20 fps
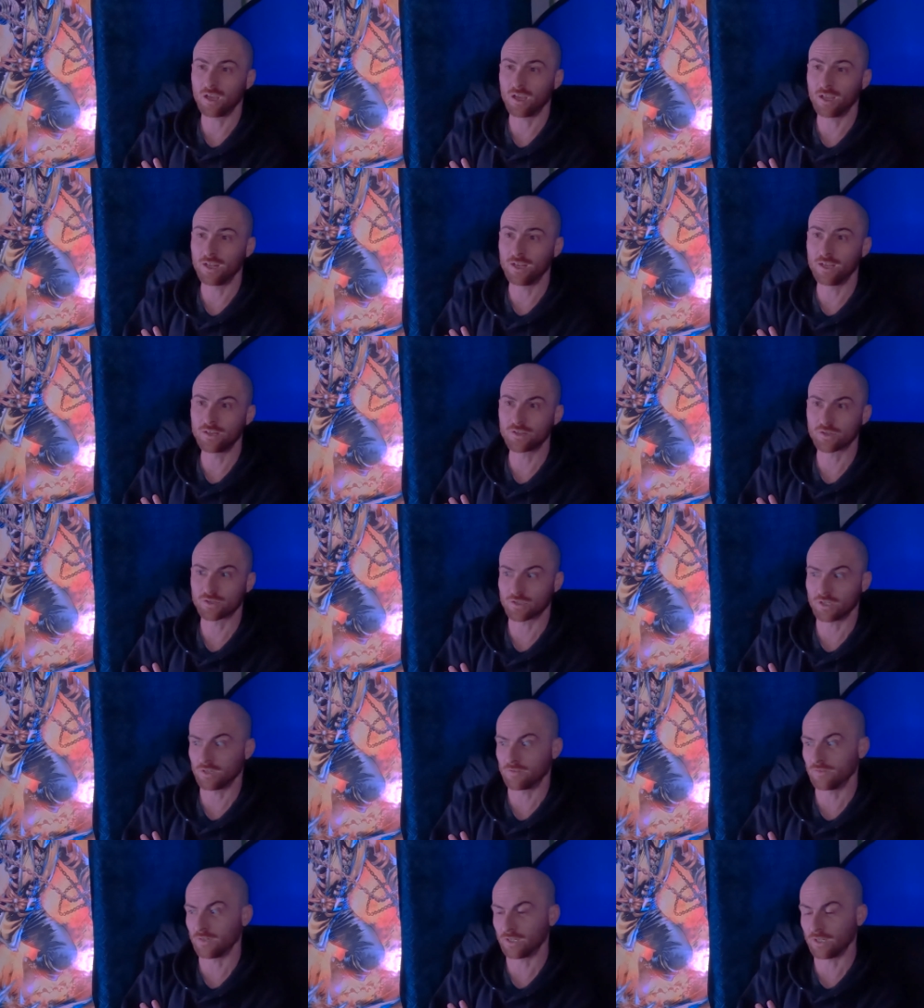And he's just
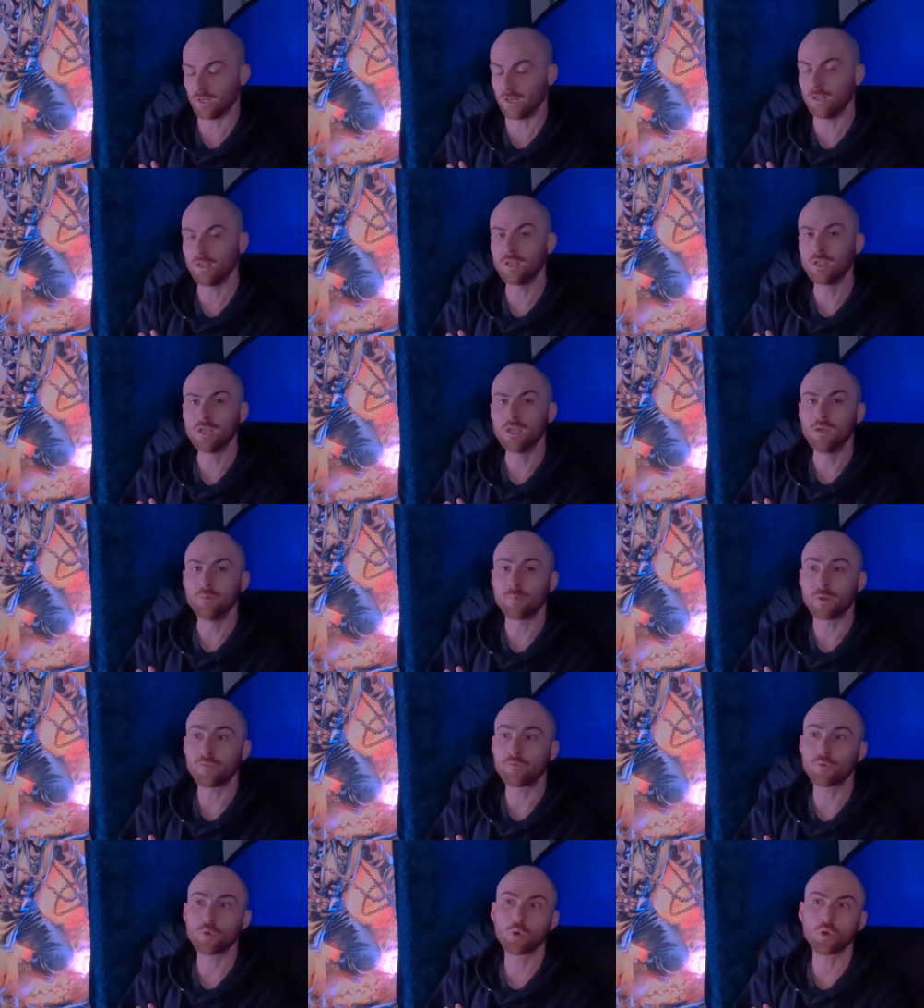like, fucking hell.
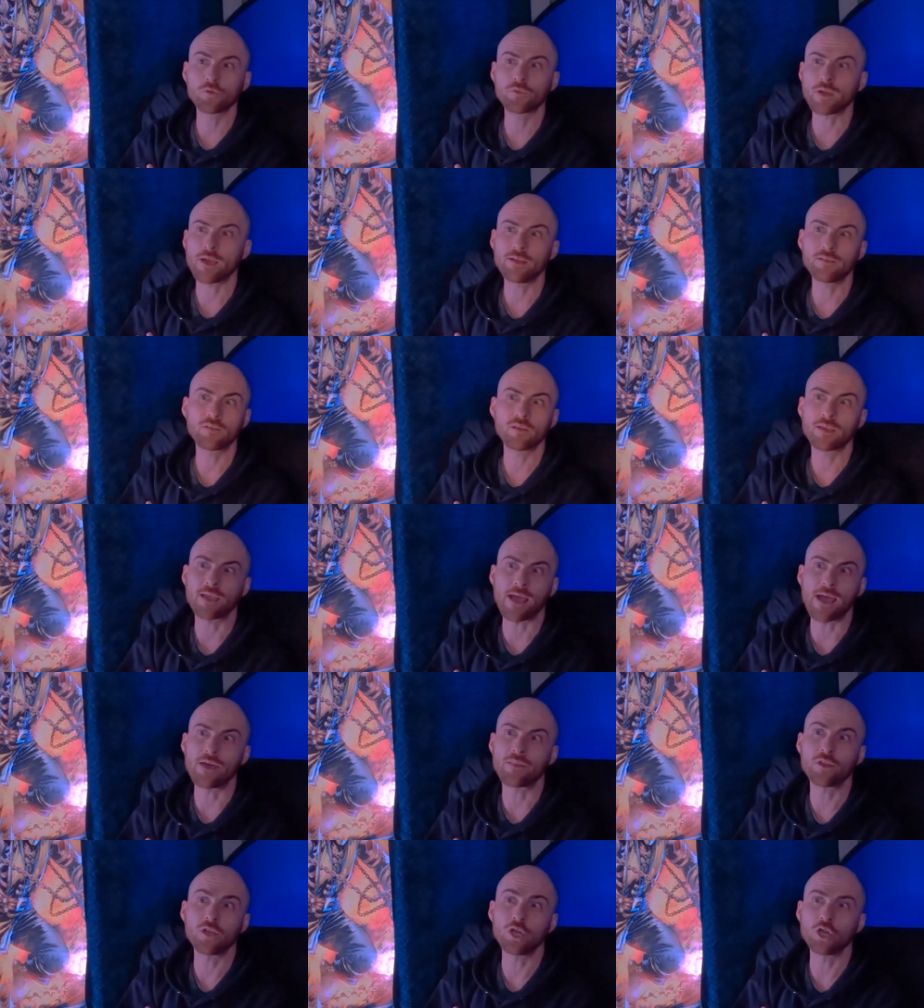But if we all die
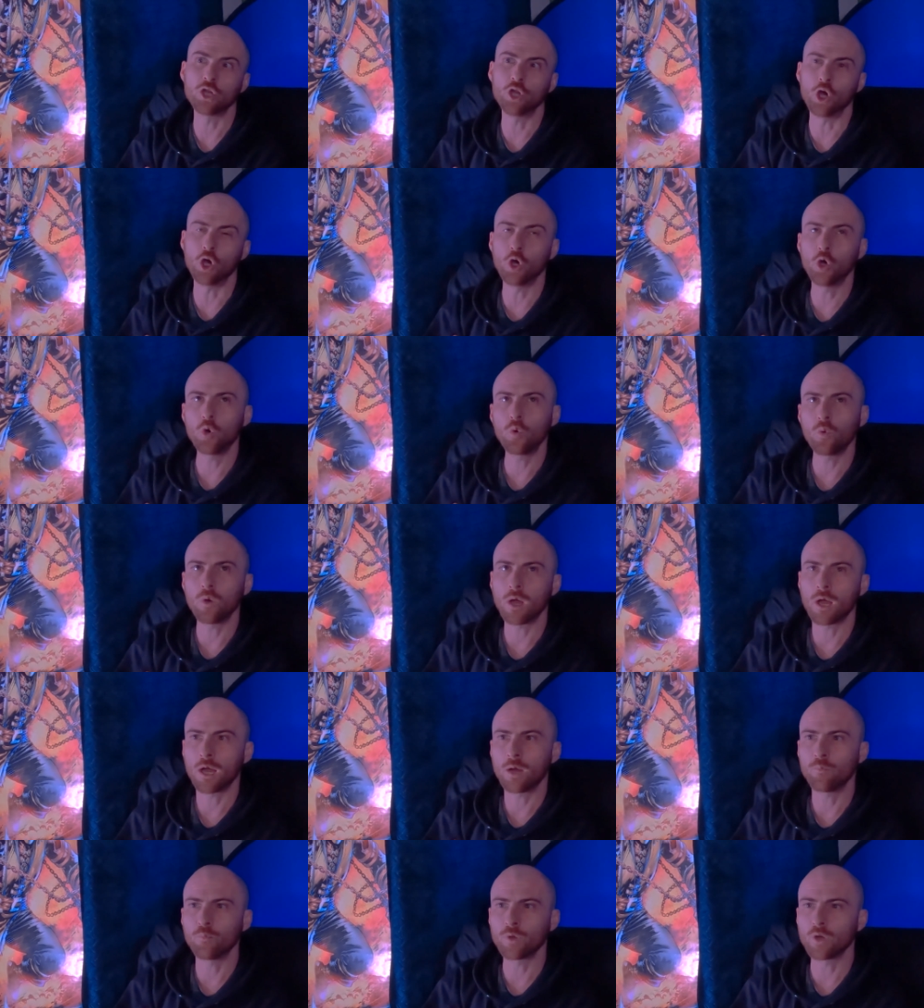together, you know,
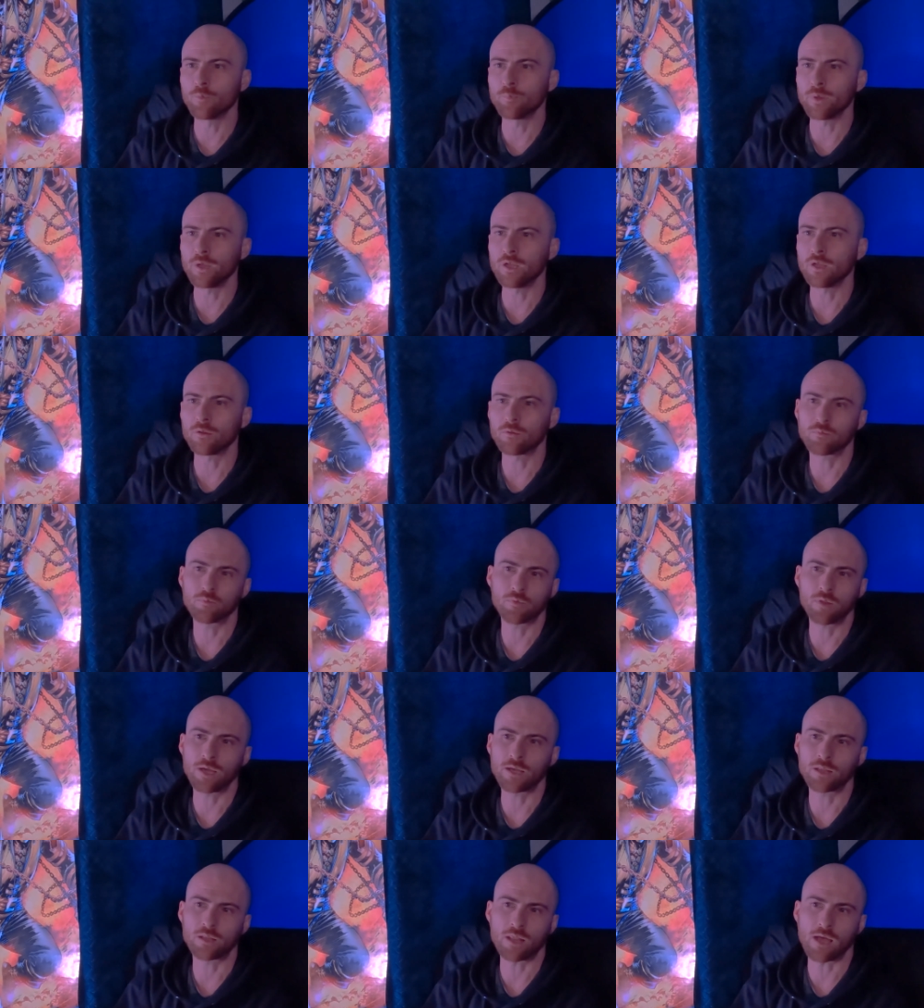um, we'll be
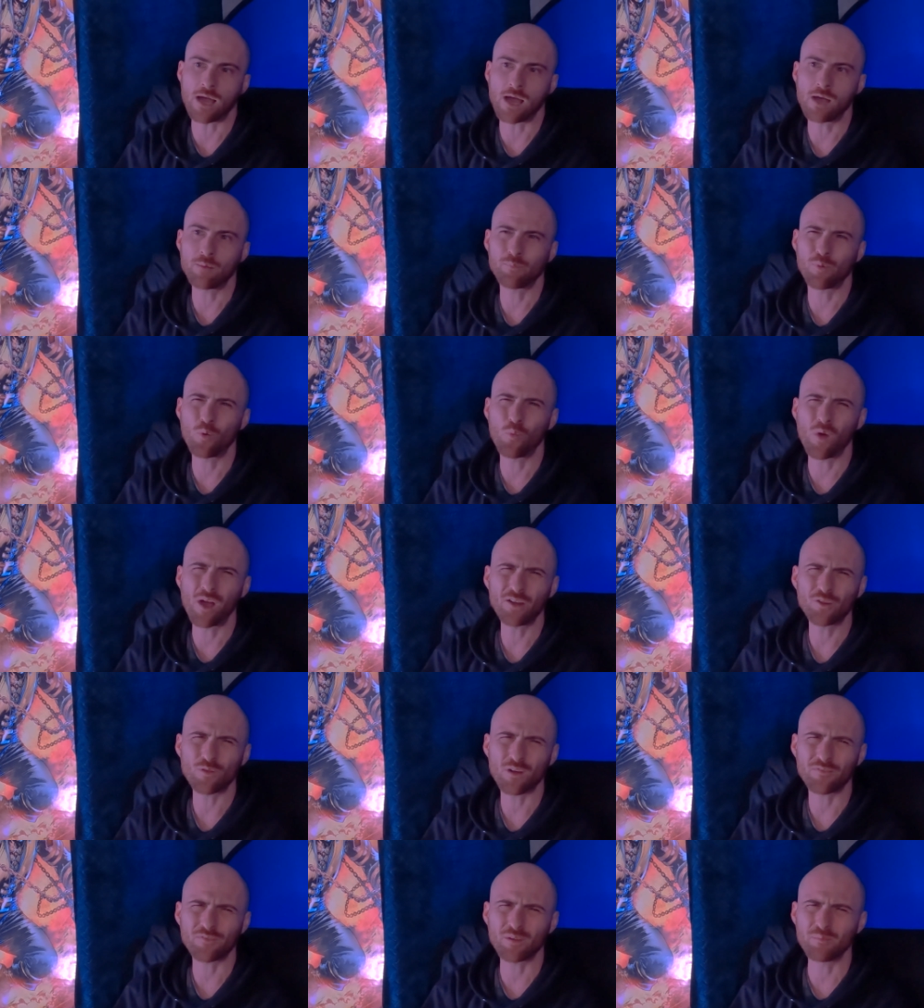like that. But why
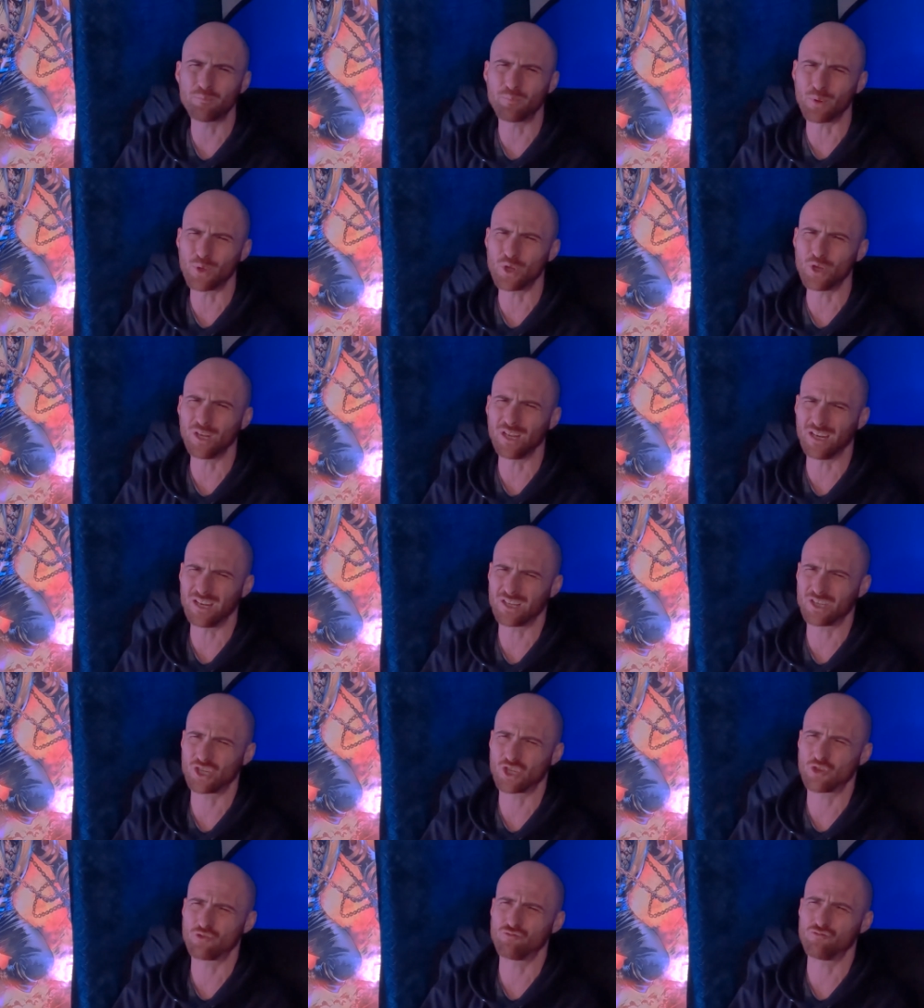do you have to burn in
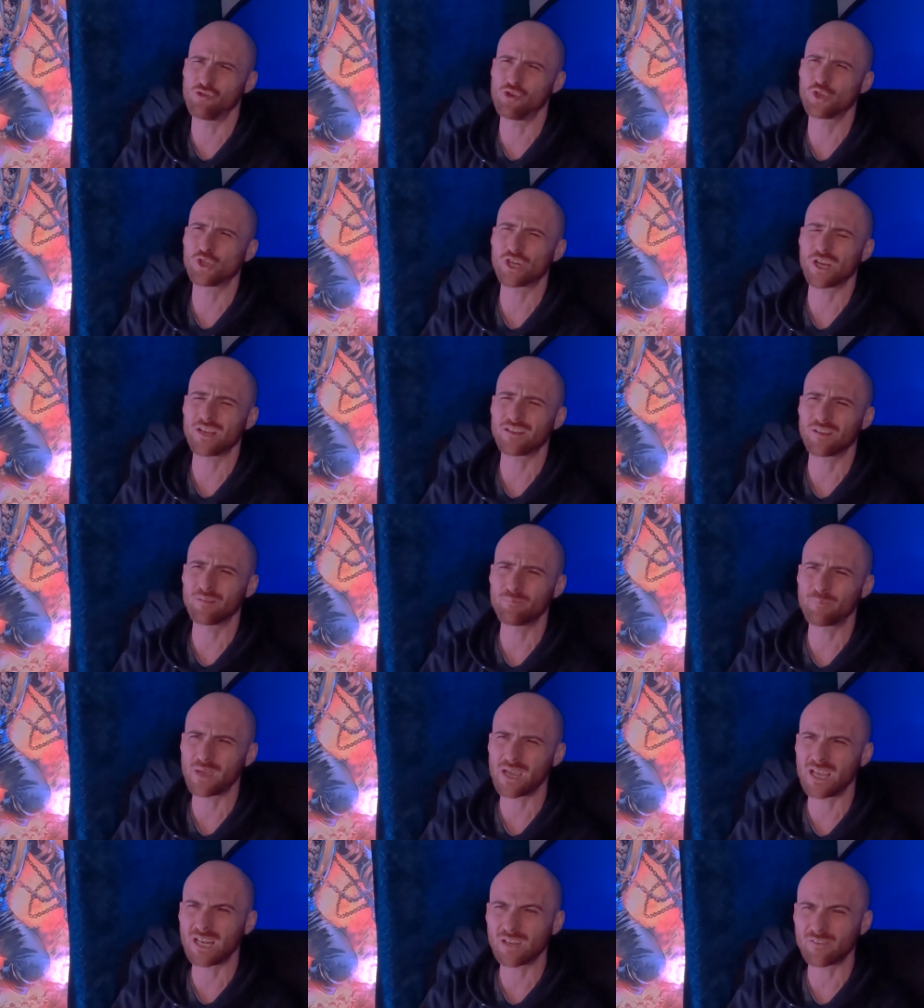excruciating
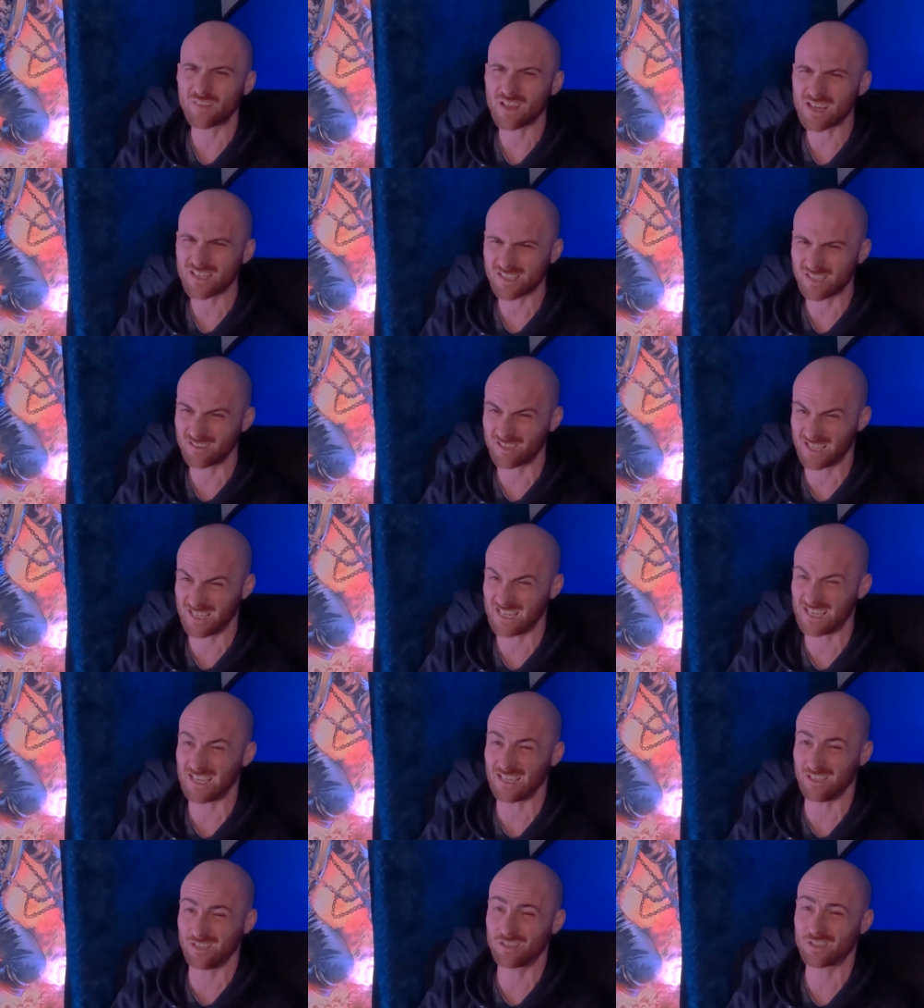pain? If that's the
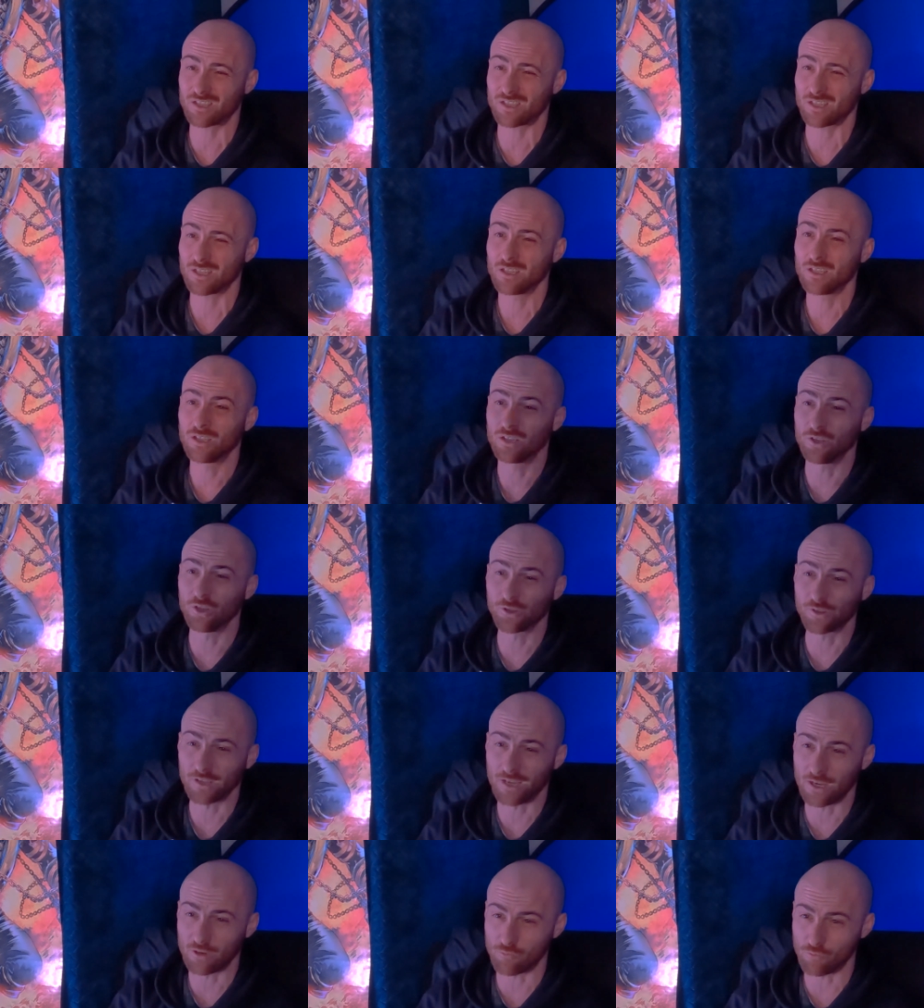case, not
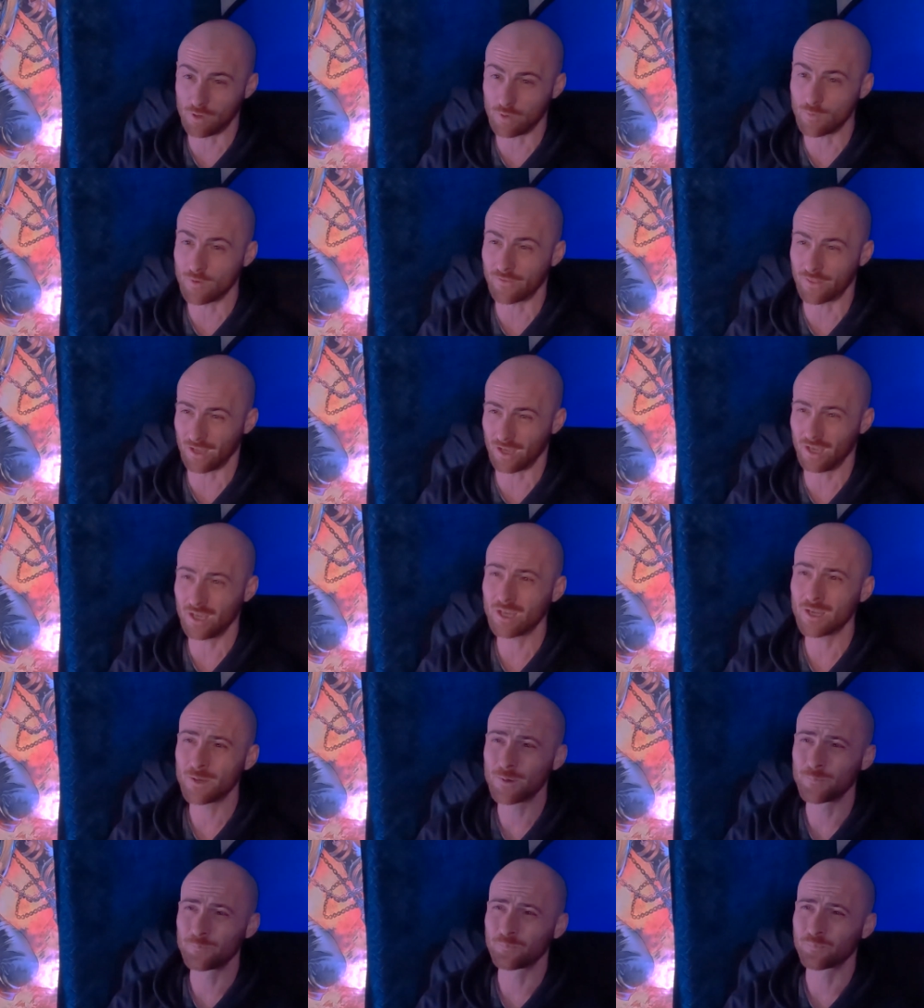that I agree with it,